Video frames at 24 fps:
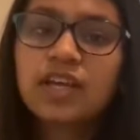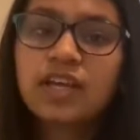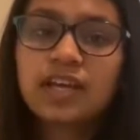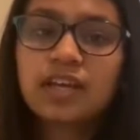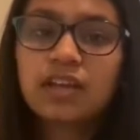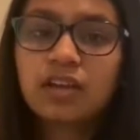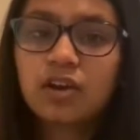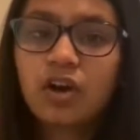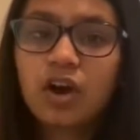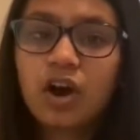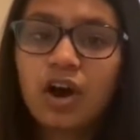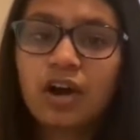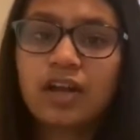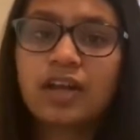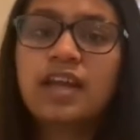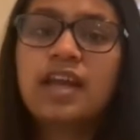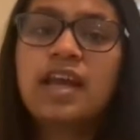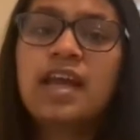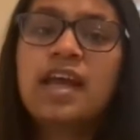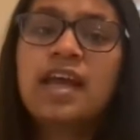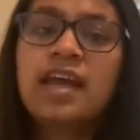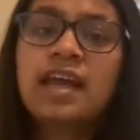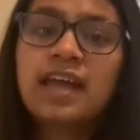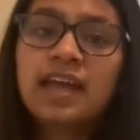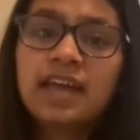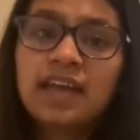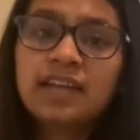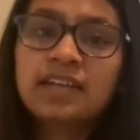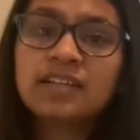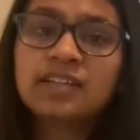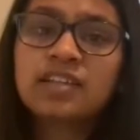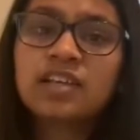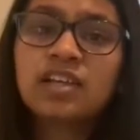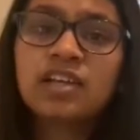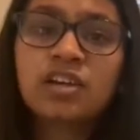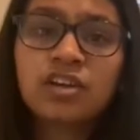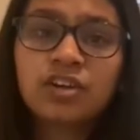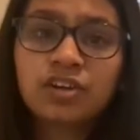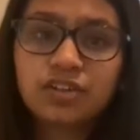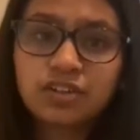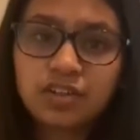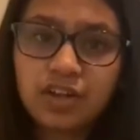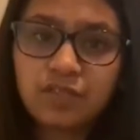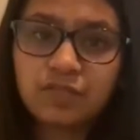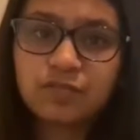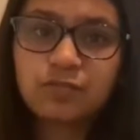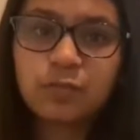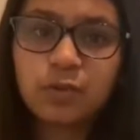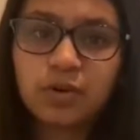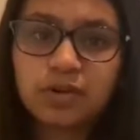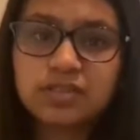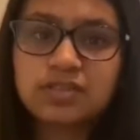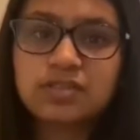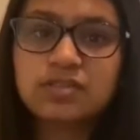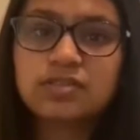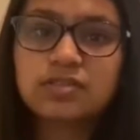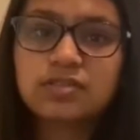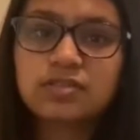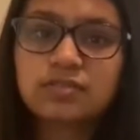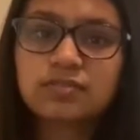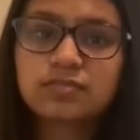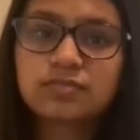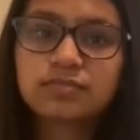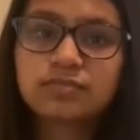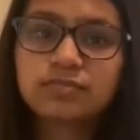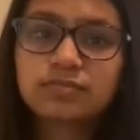in God, and her loved ones.